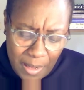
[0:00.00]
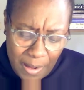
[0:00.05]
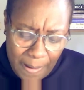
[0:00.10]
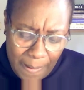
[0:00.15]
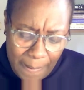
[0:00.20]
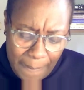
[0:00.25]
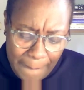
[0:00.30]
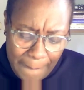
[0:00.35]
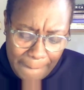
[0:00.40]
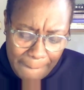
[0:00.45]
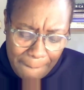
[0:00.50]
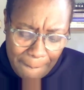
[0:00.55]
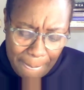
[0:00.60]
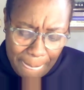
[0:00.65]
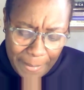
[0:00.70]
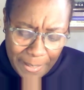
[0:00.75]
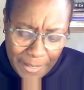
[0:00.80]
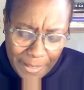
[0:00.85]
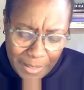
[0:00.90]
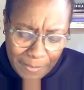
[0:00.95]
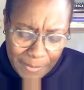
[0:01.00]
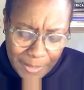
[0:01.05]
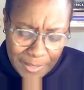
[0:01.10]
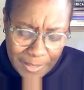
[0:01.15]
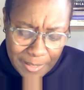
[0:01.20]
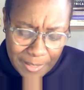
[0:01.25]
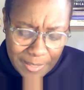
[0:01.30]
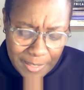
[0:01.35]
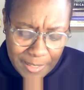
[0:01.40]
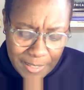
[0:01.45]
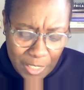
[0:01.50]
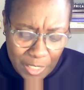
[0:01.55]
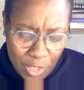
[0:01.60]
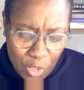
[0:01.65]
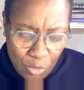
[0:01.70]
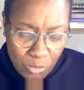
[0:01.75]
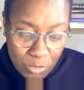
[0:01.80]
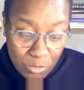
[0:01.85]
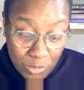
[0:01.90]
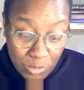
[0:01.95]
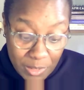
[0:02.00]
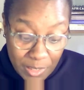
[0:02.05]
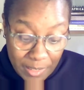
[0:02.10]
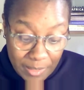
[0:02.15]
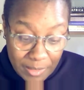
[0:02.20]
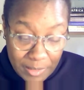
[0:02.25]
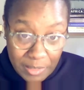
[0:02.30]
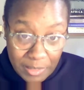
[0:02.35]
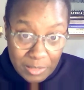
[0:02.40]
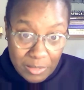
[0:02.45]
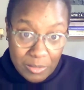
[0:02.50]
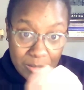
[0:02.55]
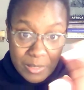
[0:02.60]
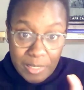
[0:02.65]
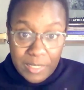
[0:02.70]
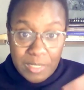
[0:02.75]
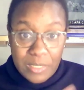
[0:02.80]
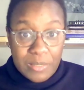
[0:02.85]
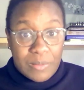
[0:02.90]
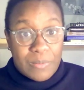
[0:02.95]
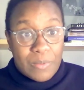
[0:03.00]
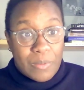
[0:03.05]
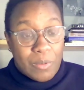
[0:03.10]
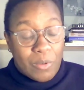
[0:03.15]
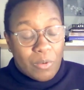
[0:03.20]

economic justice, and global justice. So that's